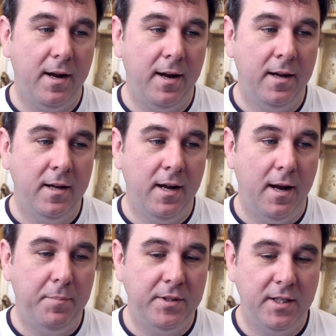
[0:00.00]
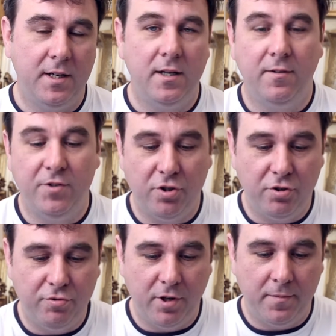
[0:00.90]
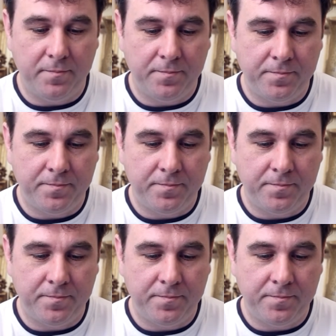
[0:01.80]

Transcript: uh, a particular genre.